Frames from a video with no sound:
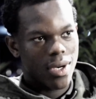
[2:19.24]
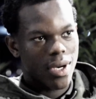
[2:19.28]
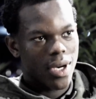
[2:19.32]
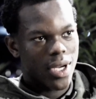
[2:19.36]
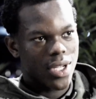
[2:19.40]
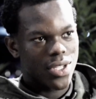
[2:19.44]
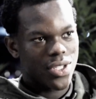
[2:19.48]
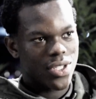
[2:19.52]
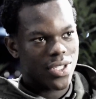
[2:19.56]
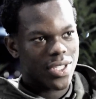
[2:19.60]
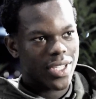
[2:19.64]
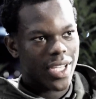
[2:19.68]

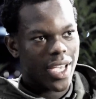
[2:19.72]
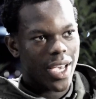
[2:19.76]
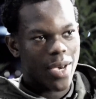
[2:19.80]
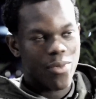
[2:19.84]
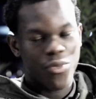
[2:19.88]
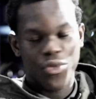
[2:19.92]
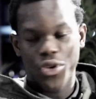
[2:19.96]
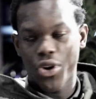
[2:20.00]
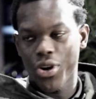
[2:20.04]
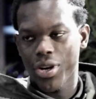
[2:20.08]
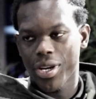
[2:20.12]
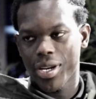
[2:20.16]
I just
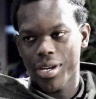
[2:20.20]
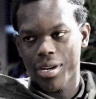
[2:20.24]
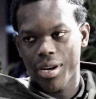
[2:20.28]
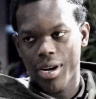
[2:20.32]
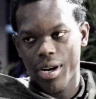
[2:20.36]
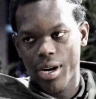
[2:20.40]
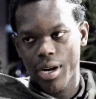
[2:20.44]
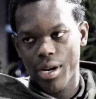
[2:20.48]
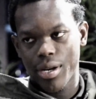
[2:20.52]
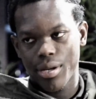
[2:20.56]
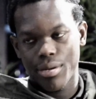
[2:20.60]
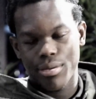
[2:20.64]
kept working
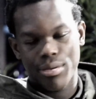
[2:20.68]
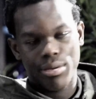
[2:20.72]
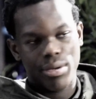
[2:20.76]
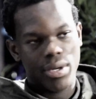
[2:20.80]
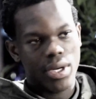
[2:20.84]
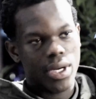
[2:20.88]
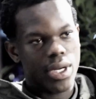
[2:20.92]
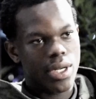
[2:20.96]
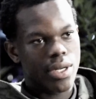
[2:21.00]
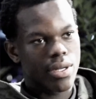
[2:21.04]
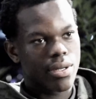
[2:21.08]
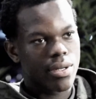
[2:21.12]
hard
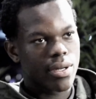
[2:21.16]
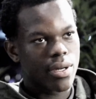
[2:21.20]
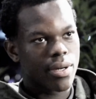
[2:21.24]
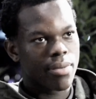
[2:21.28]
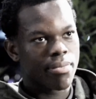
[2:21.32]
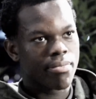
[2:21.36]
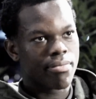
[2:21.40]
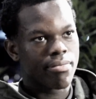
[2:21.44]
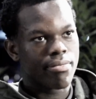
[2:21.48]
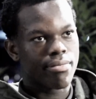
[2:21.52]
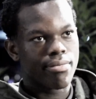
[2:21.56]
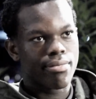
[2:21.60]

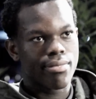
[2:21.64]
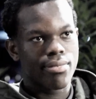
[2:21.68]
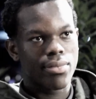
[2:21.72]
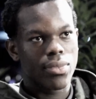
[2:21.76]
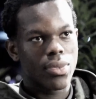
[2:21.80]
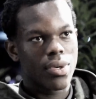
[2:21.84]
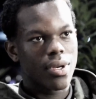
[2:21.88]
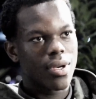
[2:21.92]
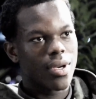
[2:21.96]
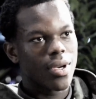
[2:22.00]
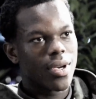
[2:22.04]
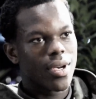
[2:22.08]
and
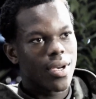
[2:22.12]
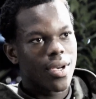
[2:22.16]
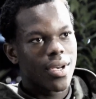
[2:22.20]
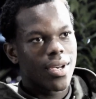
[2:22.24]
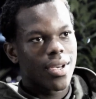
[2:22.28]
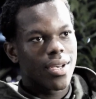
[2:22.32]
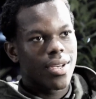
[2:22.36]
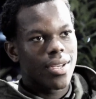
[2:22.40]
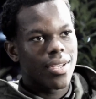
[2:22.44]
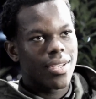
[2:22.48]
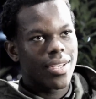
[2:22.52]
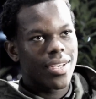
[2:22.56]

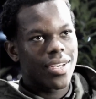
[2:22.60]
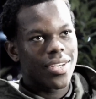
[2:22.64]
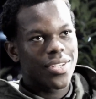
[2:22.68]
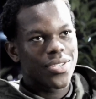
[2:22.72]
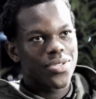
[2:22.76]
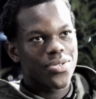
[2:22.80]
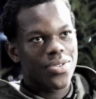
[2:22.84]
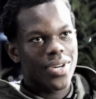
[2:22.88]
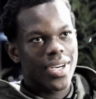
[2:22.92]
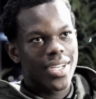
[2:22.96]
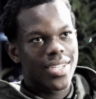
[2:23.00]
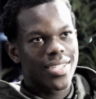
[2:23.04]
yeah,
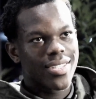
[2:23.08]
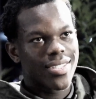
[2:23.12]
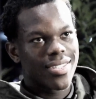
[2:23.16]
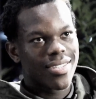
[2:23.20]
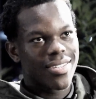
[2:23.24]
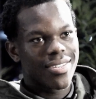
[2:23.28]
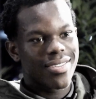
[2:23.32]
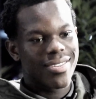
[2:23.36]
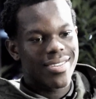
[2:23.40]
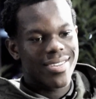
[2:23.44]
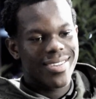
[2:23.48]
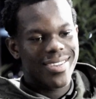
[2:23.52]
tried
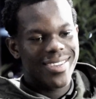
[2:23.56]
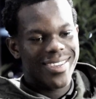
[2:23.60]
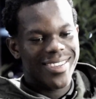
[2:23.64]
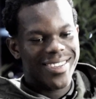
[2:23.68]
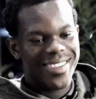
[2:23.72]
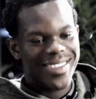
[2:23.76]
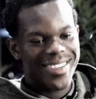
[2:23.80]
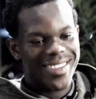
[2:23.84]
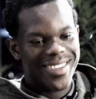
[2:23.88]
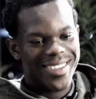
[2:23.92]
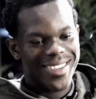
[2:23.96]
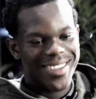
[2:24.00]

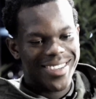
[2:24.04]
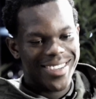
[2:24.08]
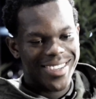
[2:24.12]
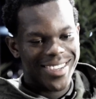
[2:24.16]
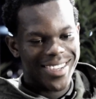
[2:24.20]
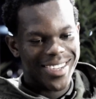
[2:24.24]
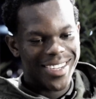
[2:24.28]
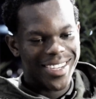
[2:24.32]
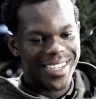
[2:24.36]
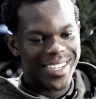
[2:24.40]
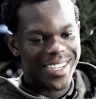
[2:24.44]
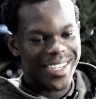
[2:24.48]
to
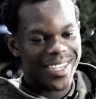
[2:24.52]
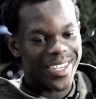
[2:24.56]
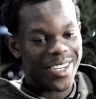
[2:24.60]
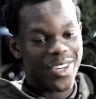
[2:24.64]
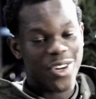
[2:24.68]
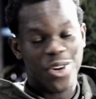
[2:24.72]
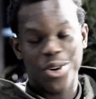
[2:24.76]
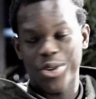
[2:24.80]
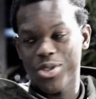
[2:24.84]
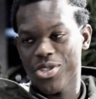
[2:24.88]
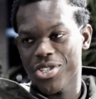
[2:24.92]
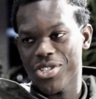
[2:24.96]
get
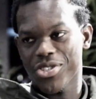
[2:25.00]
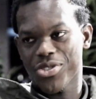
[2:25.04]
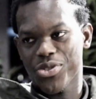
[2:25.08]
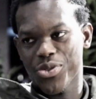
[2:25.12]
coaches'